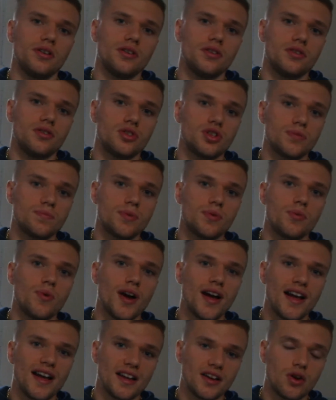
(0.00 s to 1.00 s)
just
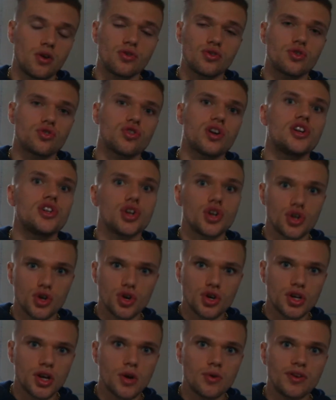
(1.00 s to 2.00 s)
beware, concentration could
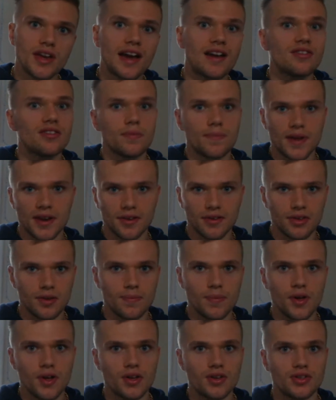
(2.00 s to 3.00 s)
go down depending on the
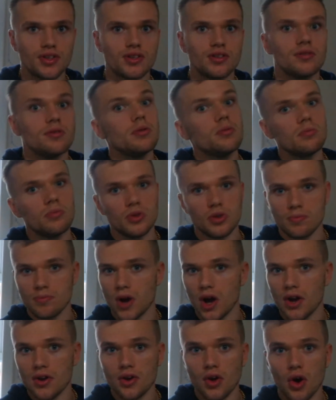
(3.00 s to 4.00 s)
person. You
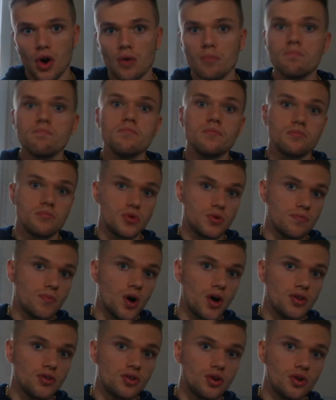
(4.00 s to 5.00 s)
might not, you
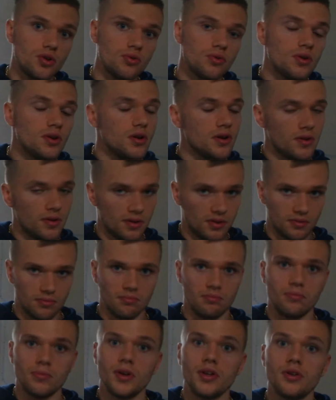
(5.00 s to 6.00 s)
might do,
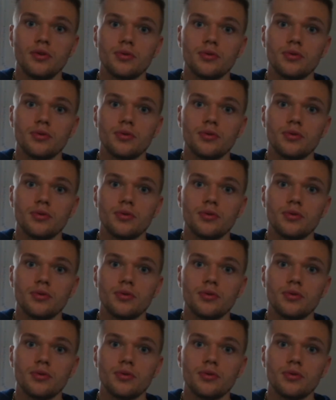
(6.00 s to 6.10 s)
but you'll